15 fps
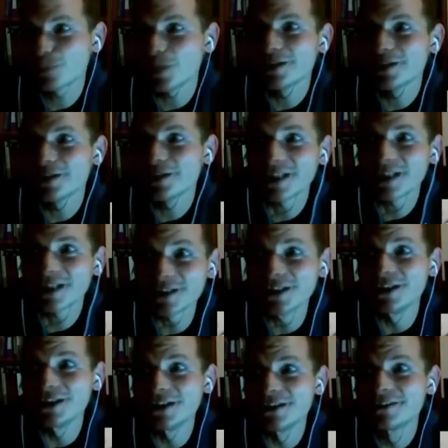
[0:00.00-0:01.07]
Well, the
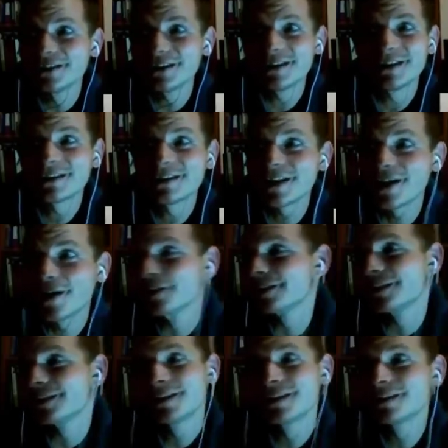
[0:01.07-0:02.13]
idea is there
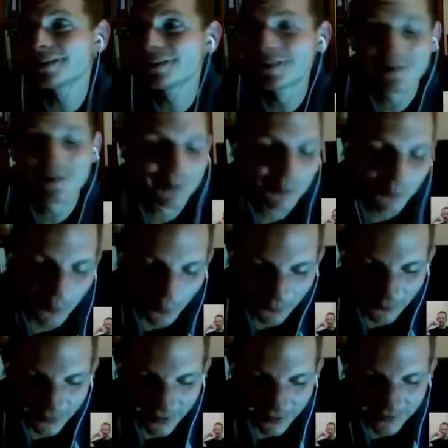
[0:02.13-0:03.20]
since 2 or
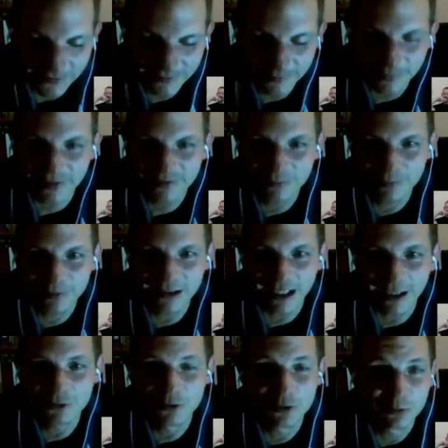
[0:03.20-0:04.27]
3 years, but
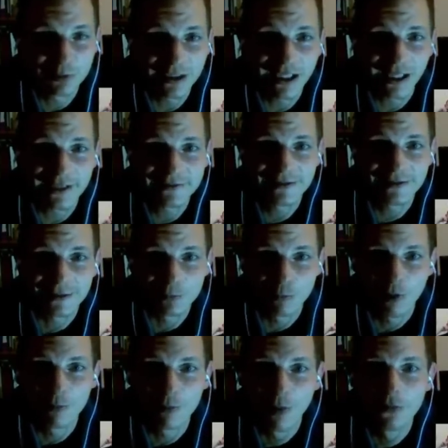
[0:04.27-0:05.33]
we actually realized it
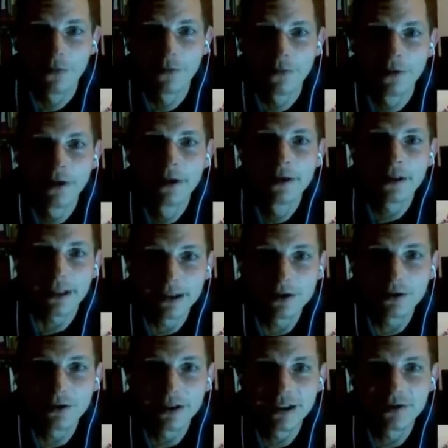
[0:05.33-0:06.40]
in 1 month,
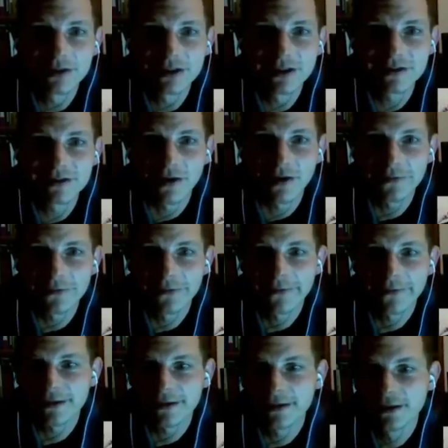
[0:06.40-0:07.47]
including the
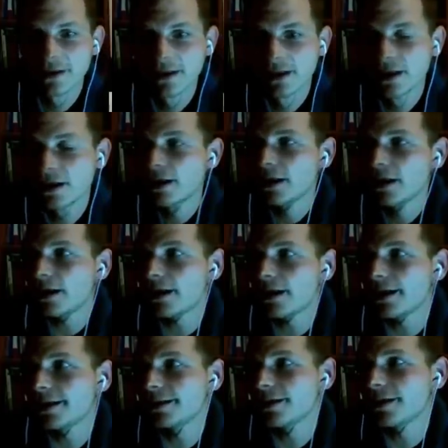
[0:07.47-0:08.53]
Kickstarter thing.
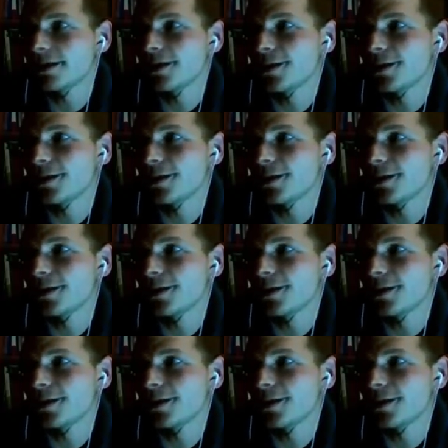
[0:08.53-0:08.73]
And